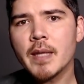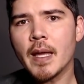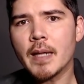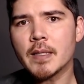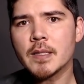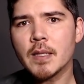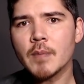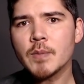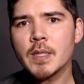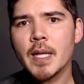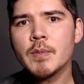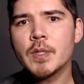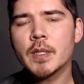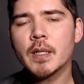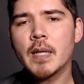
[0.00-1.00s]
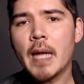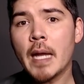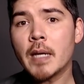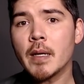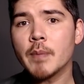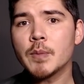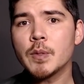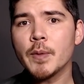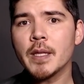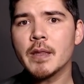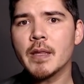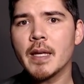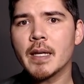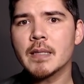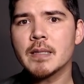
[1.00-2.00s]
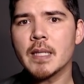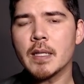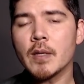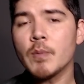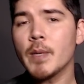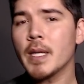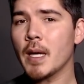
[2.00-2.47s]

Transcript: that sometimes you're going to end up doing things that you may